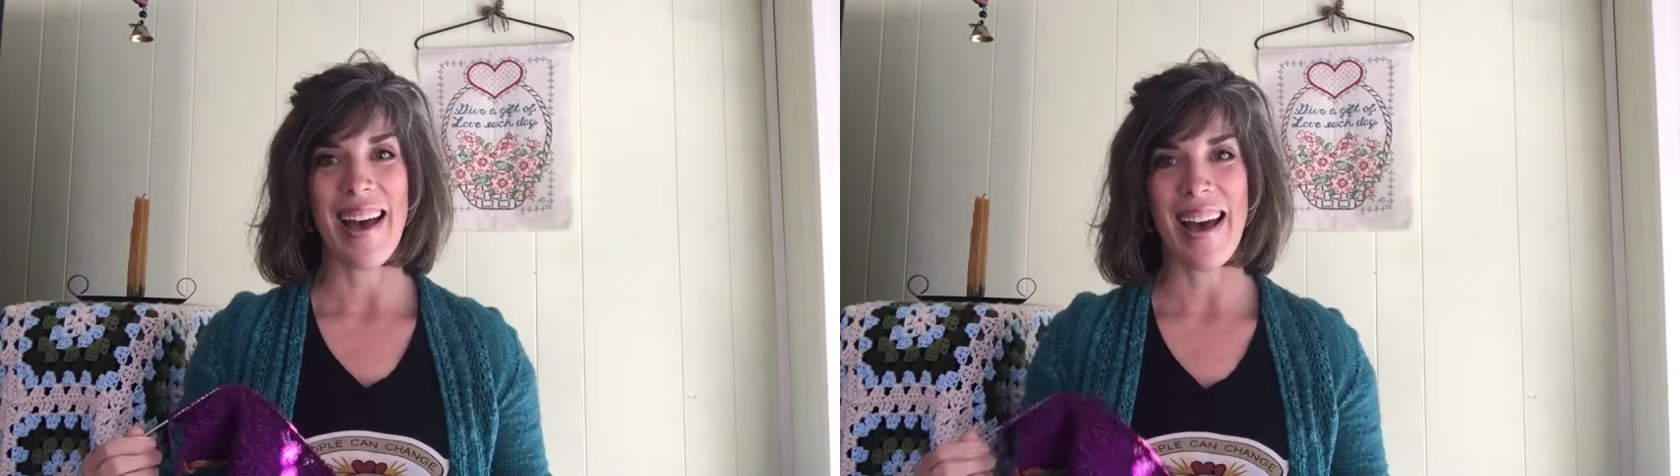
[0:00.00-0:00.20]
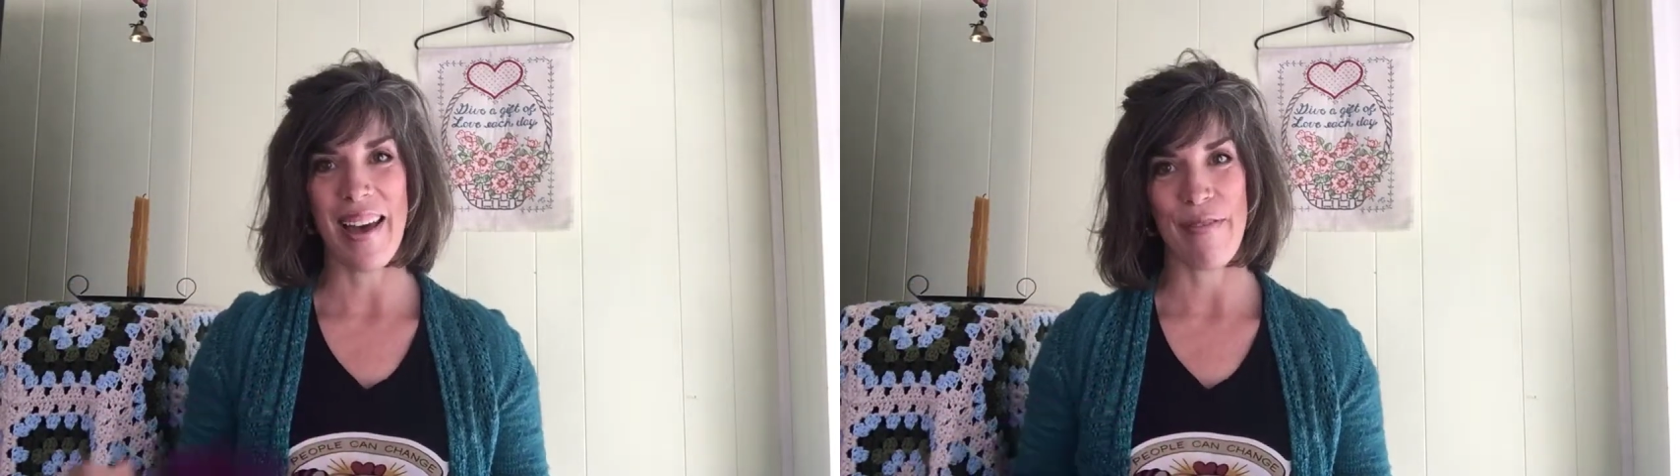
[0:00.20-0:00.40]

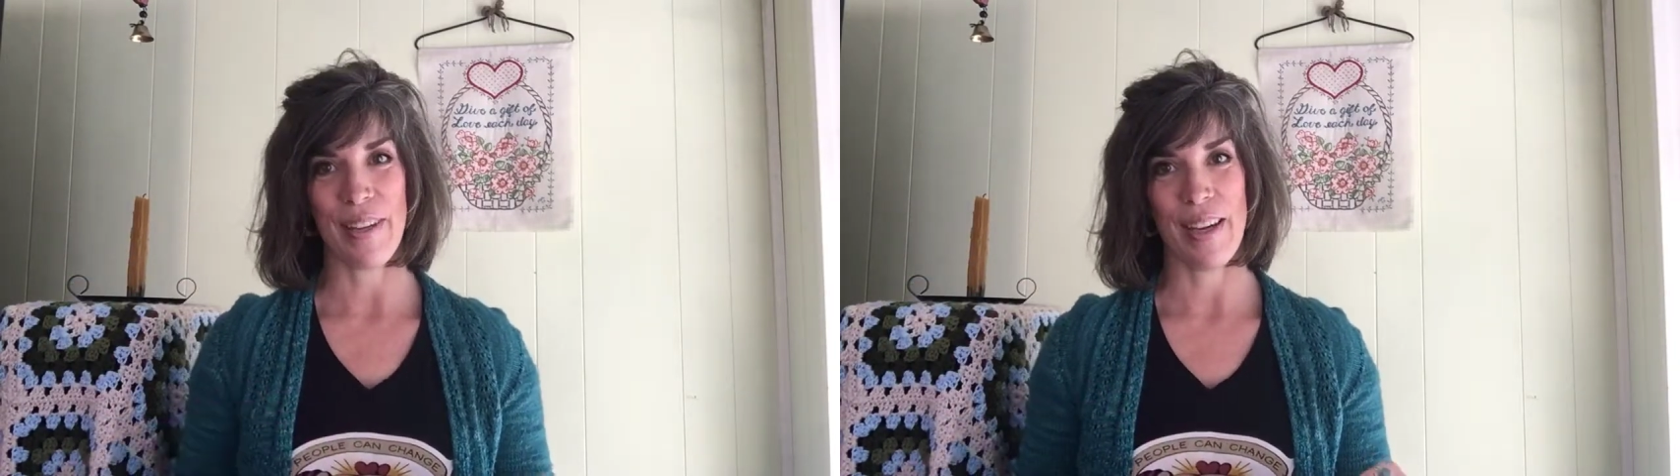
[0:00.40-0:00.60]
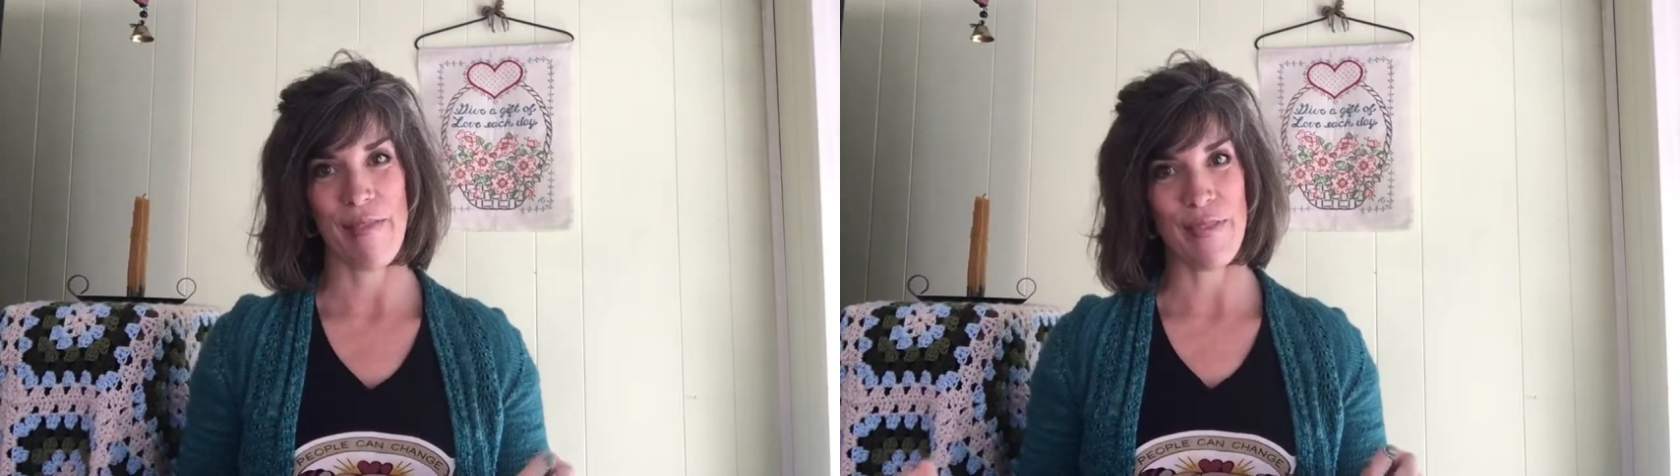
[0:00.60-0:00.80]
I have
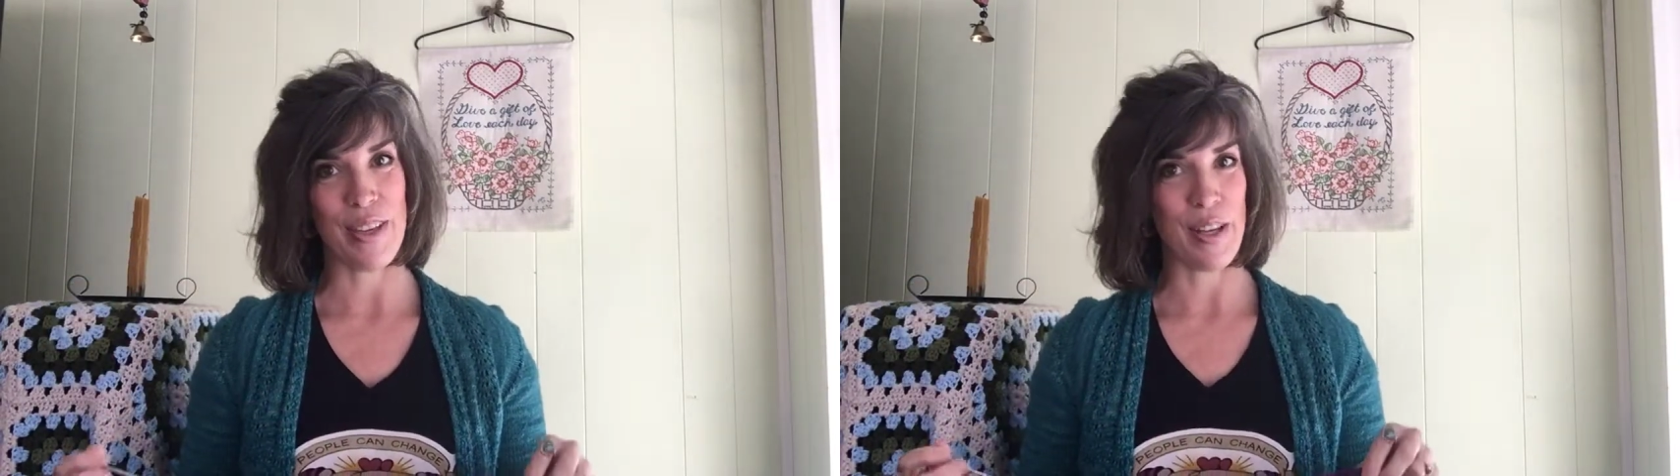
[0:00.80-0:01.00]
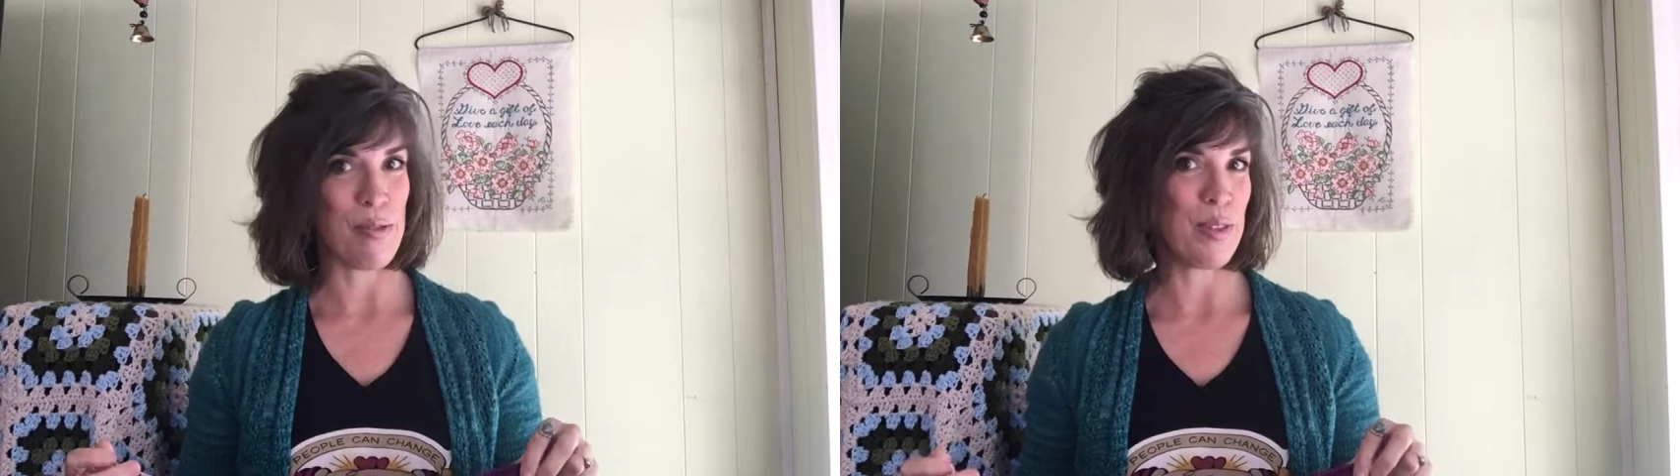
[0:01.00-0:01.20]
a
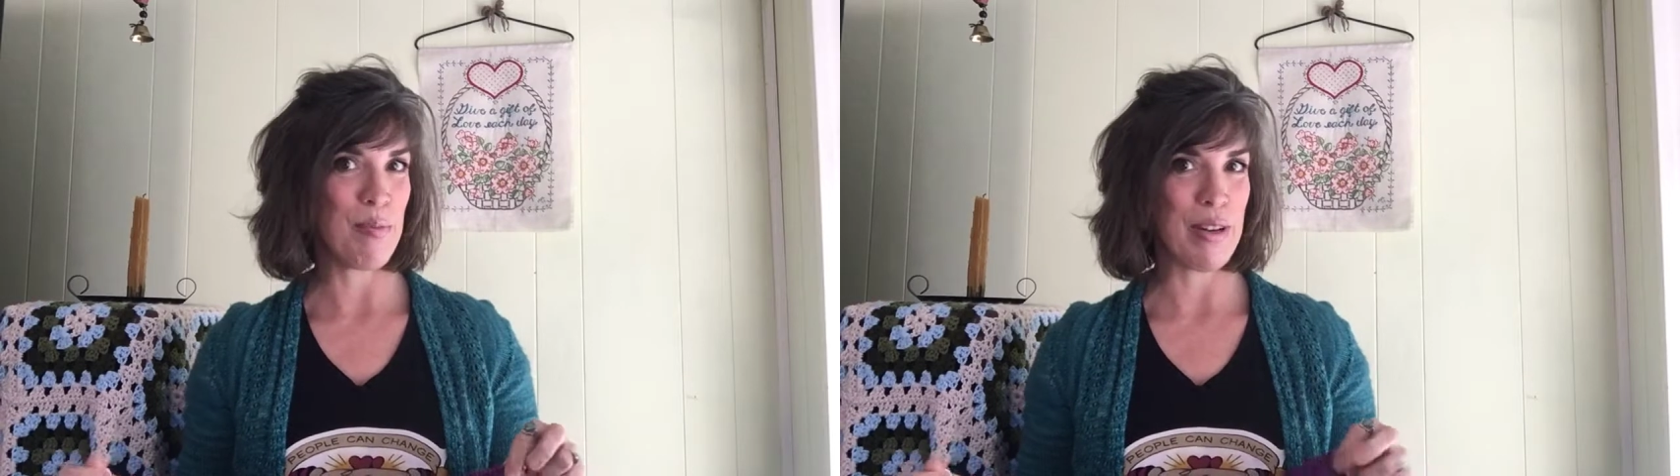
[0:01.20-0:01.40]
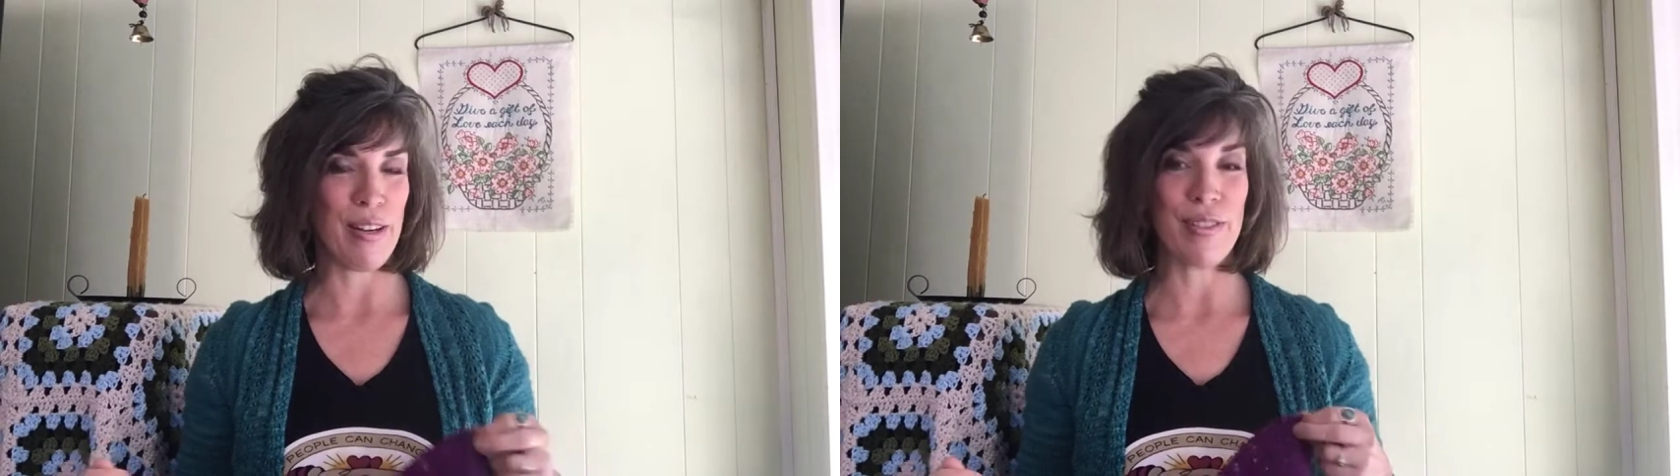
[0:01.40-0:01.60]
comfy cozy
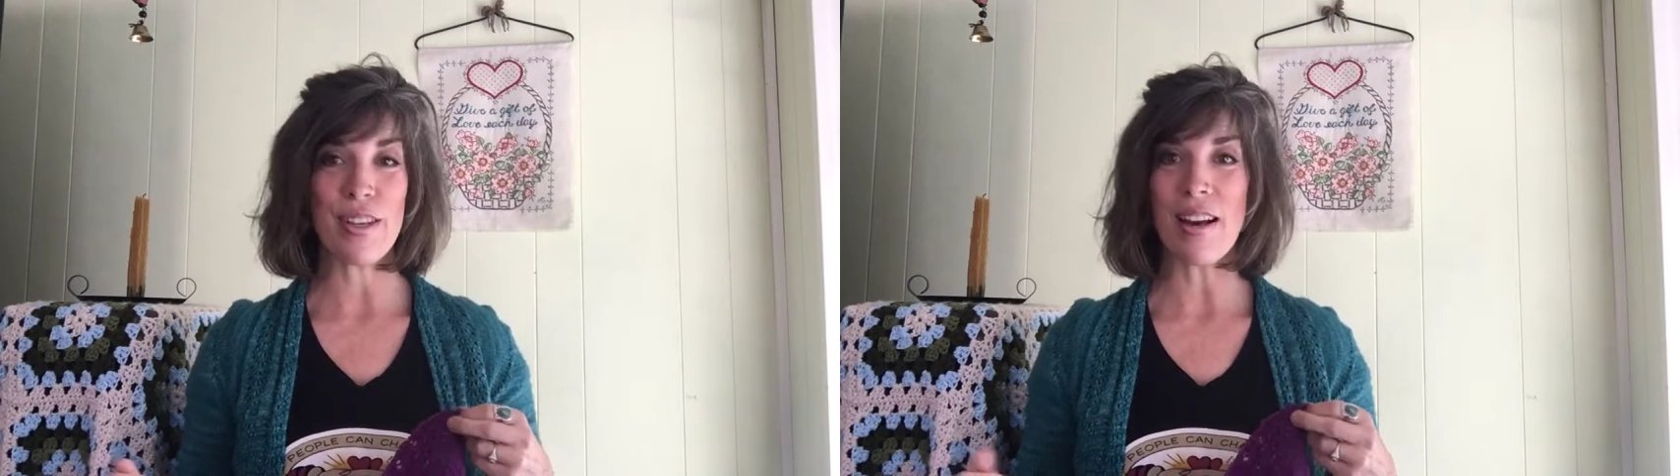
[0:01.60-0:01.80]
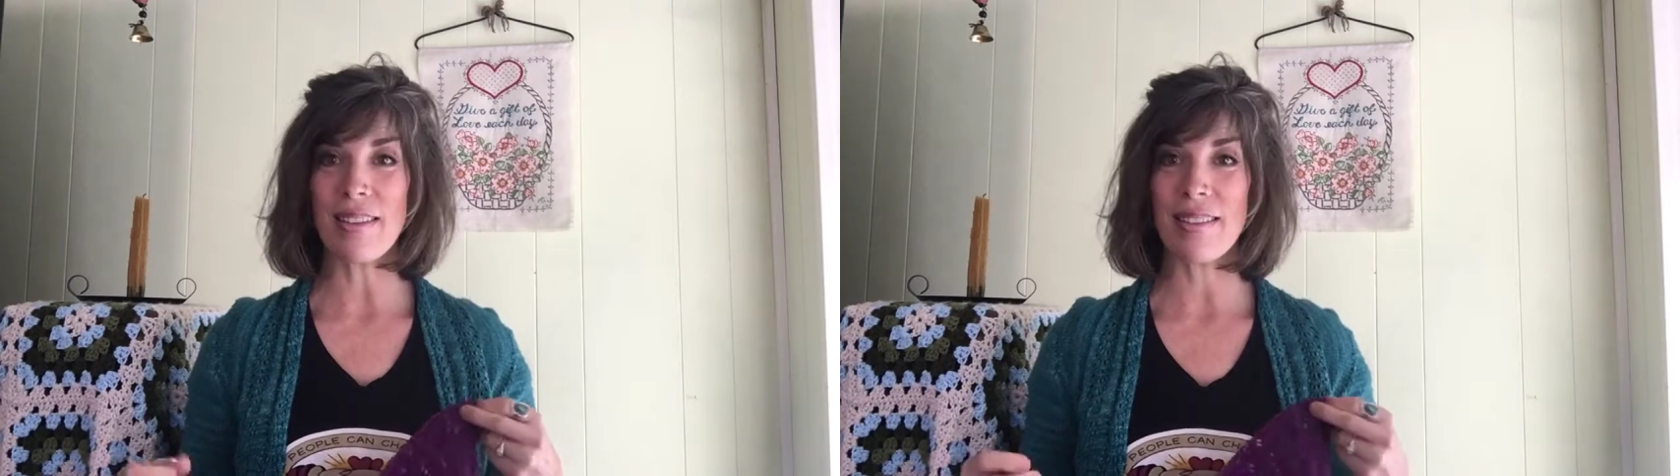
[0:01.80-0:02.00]
pair of
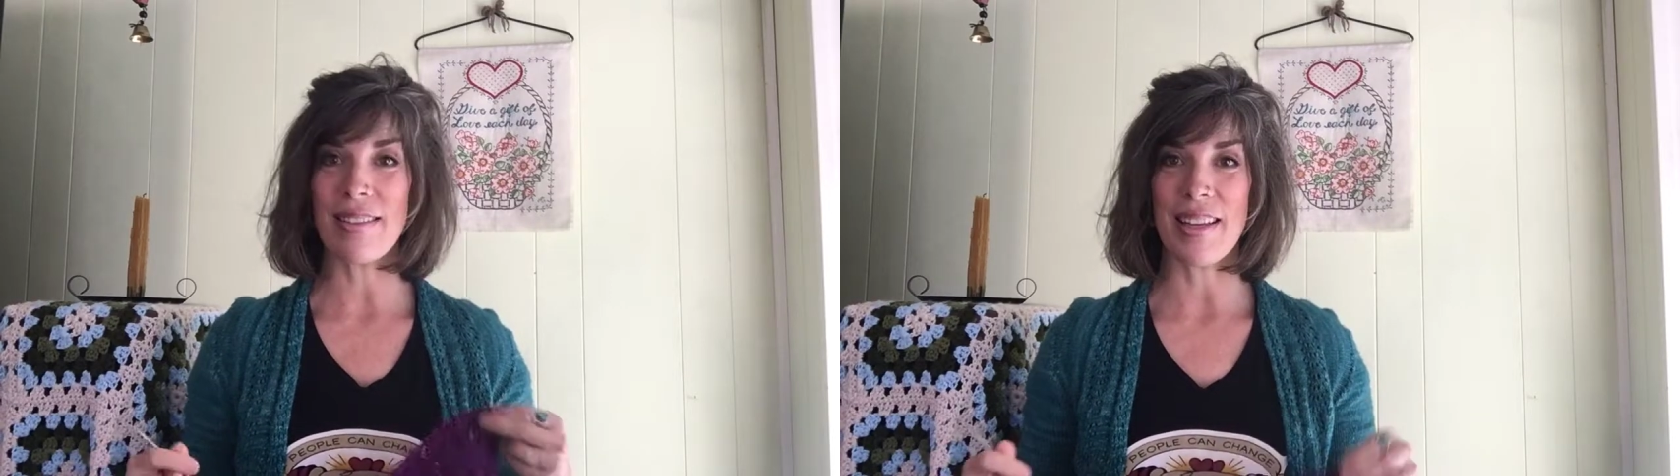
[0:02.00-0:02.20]
socks